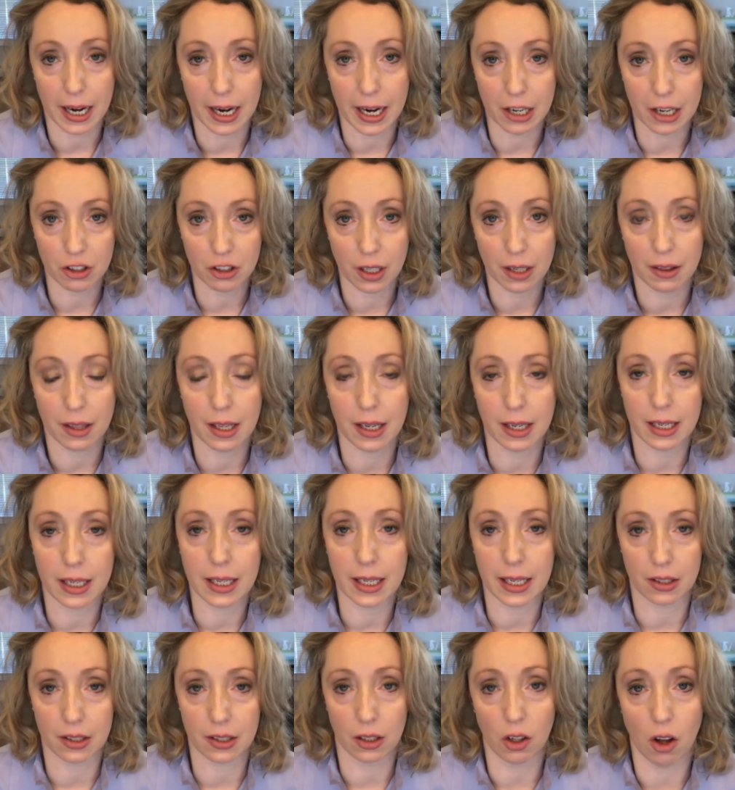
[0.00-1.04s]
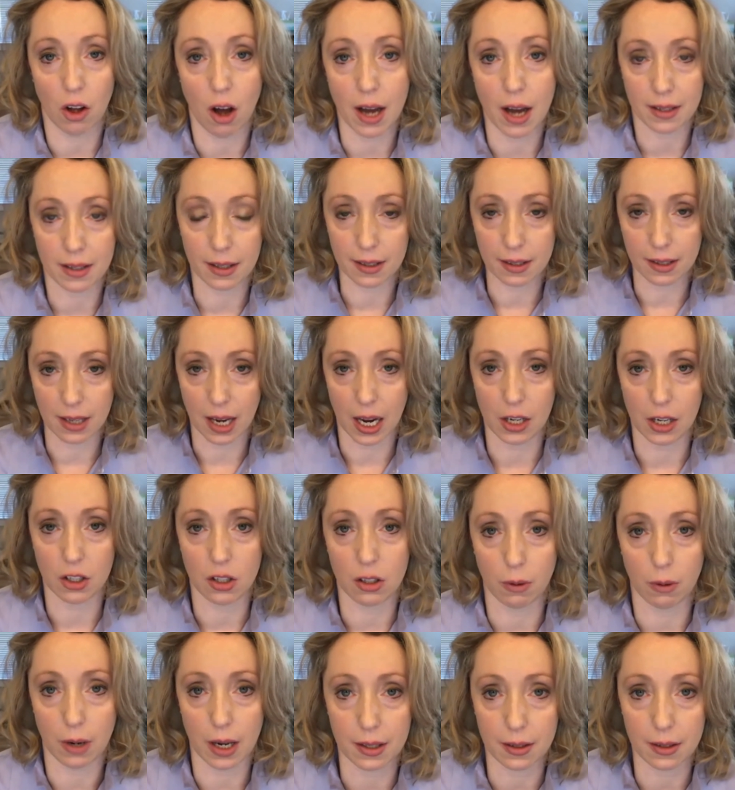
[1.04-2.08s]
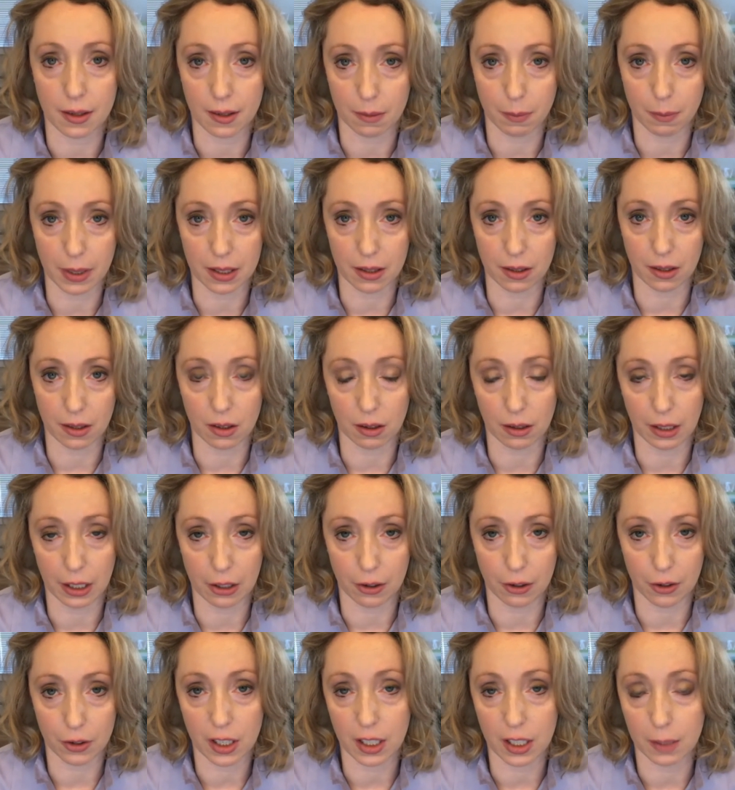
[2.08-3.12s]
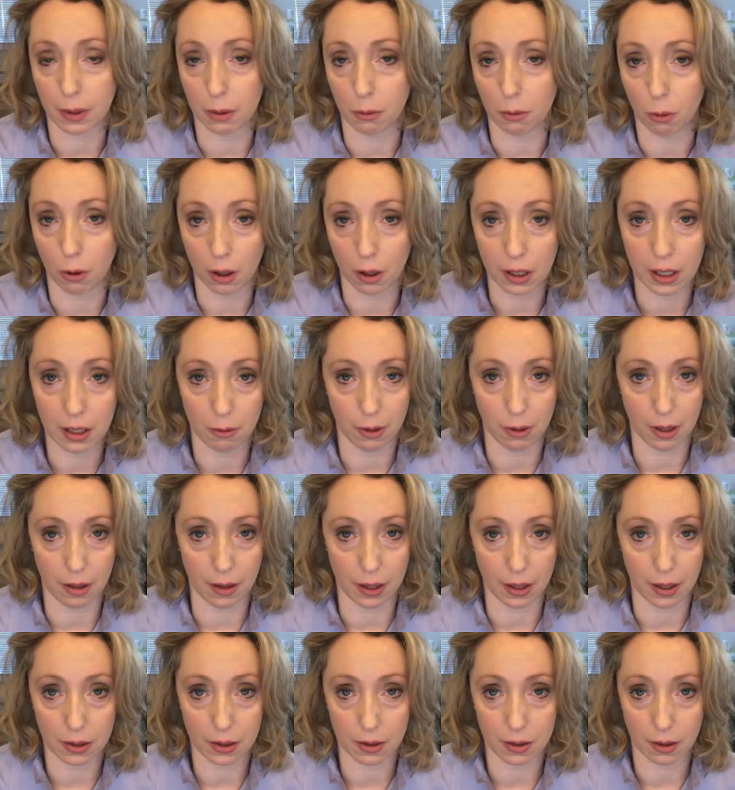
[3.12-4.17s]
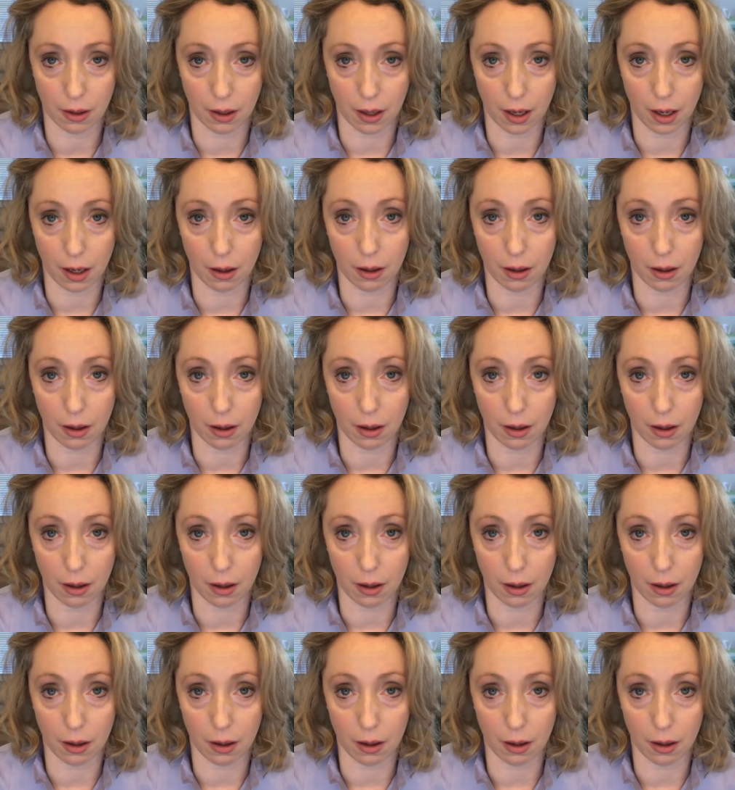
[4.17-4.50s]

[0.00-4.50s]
I actually think he has a lot to say to us as business leaders. He's been working with us